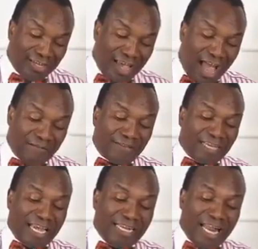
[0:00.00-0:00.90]
After
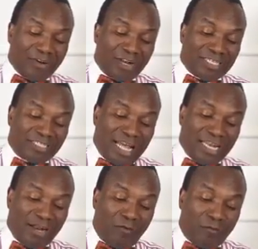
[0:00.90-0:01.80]
gaining an understanding
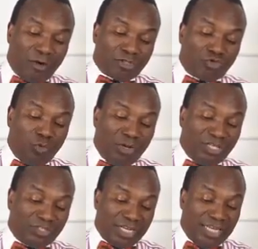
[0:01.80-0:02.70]
of what true
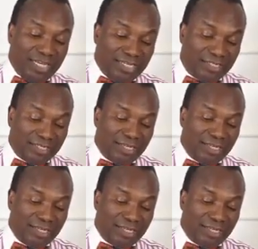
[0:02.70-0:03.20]
ministry is,